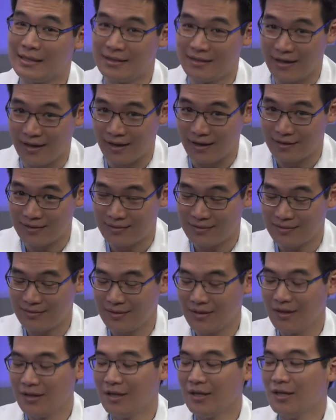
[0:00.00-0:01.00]
yes.
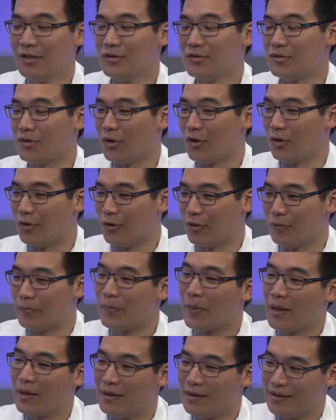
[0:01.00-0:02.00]
yes. So
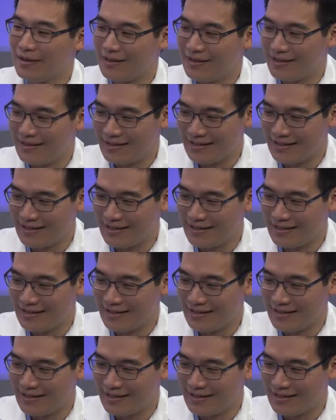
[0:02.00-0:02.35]
parents too.